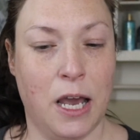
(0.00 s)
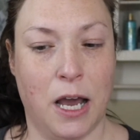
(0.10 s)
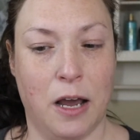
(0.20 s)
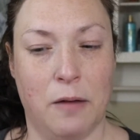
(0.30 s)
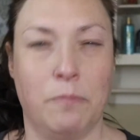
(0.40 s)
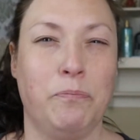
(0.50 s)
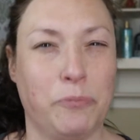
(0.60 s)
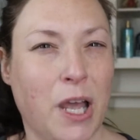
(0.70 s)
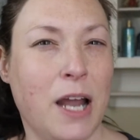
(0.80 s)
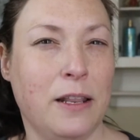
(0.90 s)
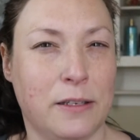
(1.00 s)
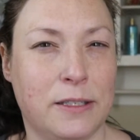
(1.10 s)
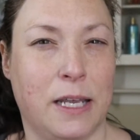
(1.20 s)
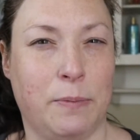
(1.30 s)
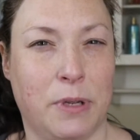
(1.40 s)
kind of the
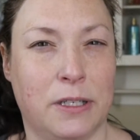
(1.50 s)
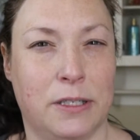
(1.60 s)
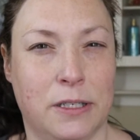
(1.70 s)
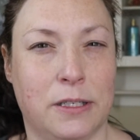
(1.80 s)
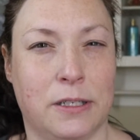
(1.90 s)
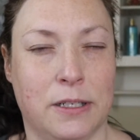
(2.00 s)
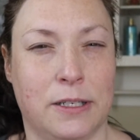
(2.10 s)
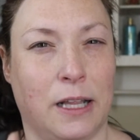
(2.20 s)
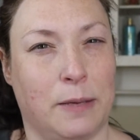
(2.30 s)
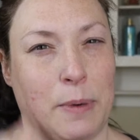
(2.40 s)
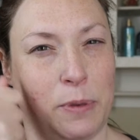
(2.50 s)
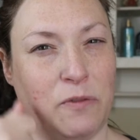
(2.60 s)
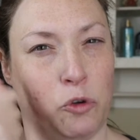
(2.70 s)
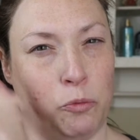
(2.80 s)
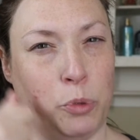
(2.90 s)
same consistency, like maybe
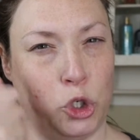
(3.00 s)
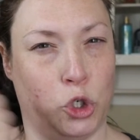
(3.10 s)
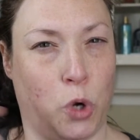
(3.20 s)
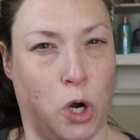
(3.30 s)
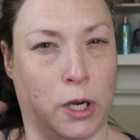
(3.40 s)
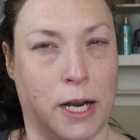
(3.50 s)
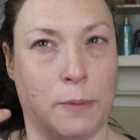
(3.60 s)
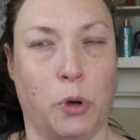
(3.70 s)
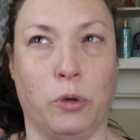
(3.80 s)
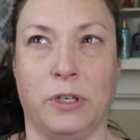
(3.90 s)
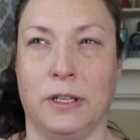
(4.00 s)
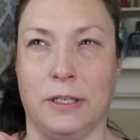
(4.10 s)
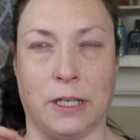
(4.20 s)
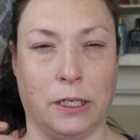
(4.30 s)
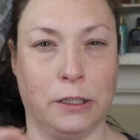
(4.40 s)
if you've pushed too hard and kind of poked into the
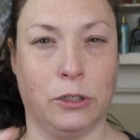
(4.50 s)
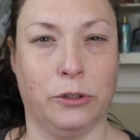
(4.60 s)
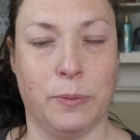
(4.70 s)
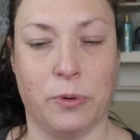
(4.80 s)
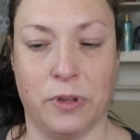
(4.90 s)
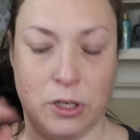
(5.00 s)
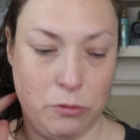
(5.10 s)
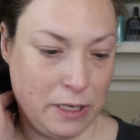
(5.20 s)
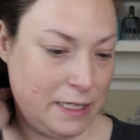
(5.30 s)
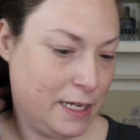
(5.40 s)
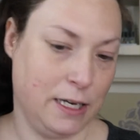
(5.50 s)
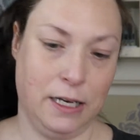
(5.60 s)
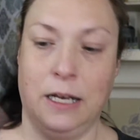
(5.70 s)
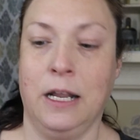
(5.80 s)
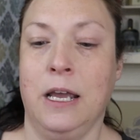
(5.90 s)
skin a little deeper than you
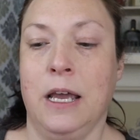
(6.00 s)
intended.